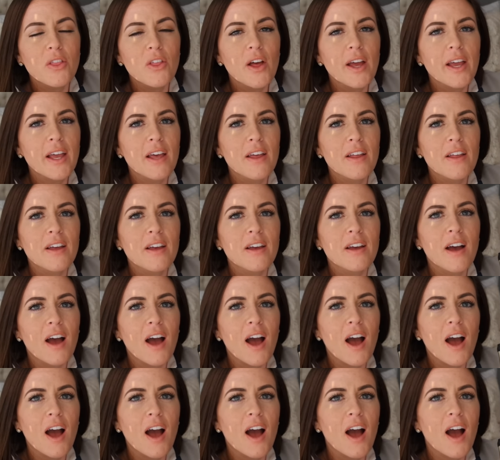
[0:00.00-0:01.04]
Like,
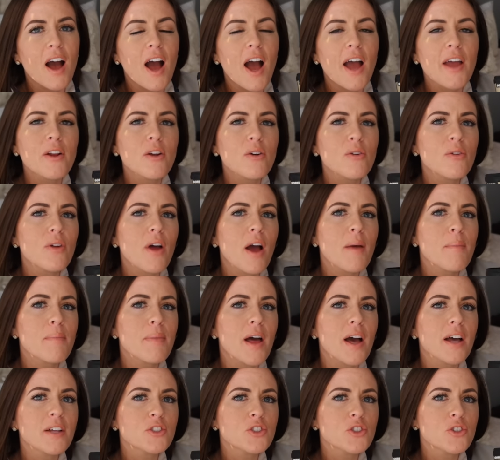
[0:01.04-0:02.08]
I don't, I'm
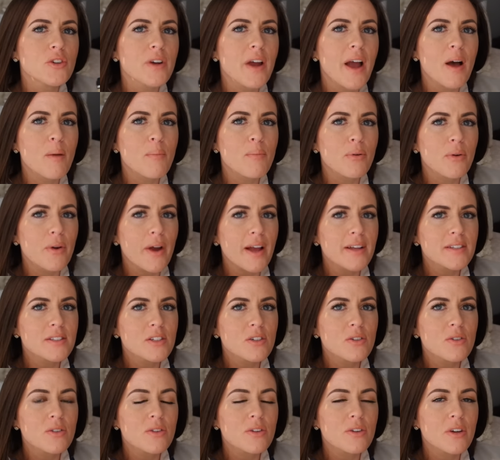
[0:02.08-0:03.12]
not sure how
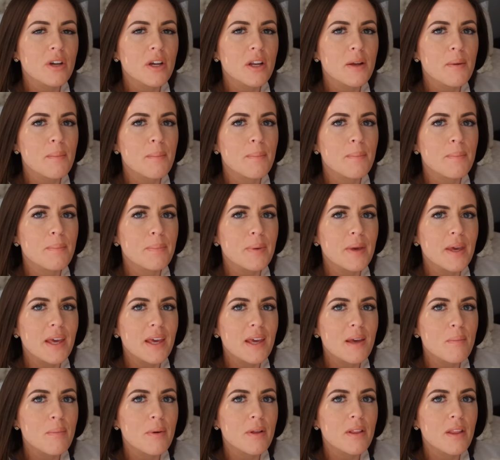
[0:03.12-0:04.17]
practical they're going to
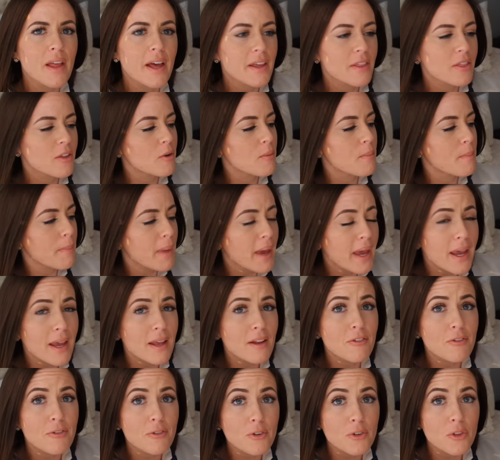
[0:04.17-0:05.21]
be, but like they're
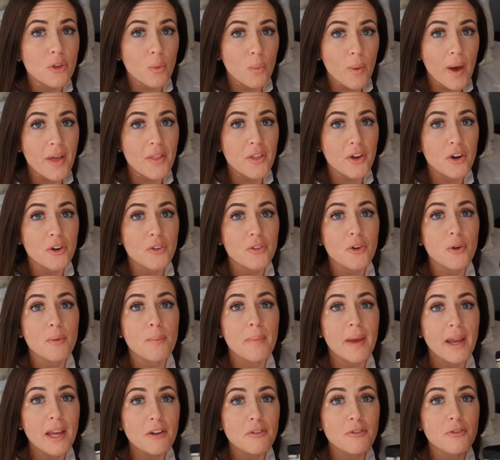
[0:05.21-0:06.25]
made for the weather. They're
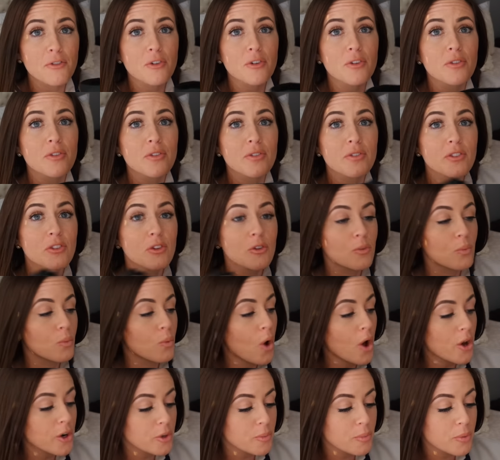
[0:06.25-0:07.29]
made for, they're
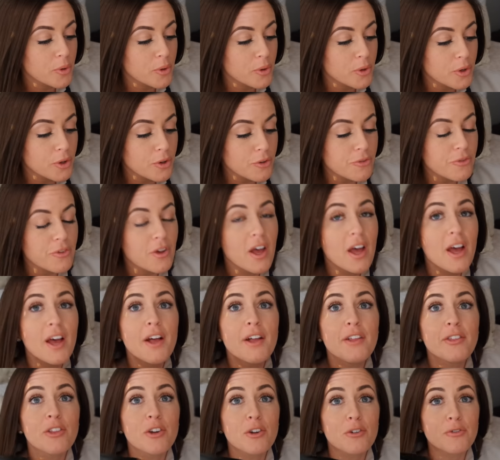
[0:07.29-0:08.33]
waterproof.
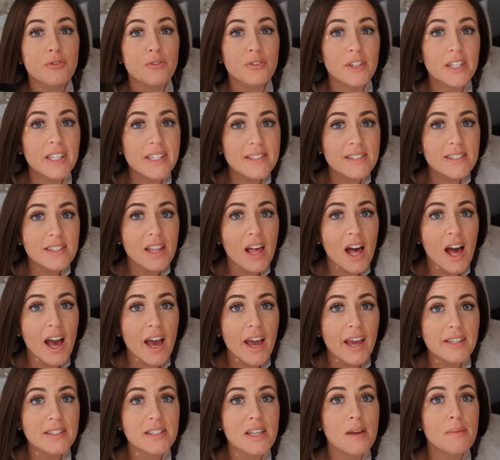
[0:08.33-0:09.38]
They're fleece
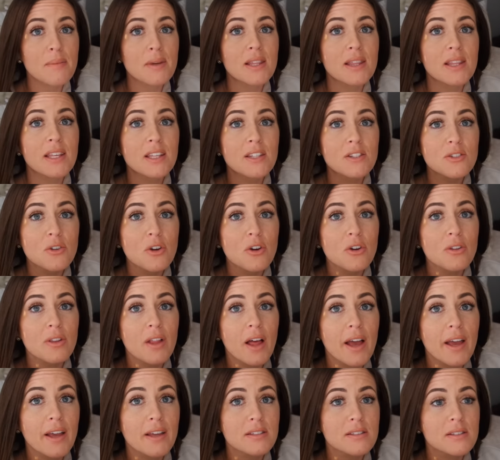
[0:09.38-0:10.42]
lined. I mean, these are
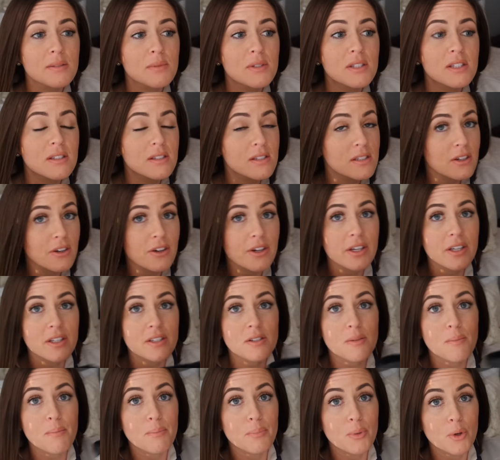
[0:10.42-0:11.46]
like some
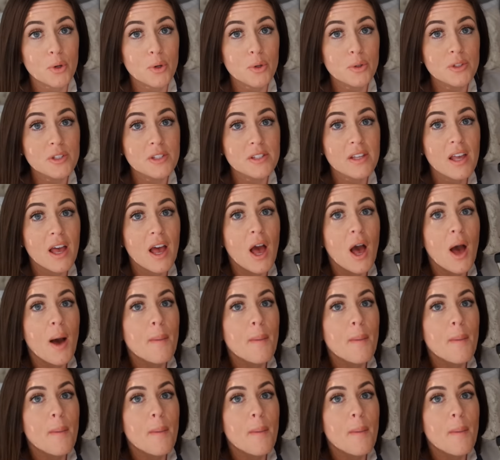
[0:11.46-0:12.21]
serious boots,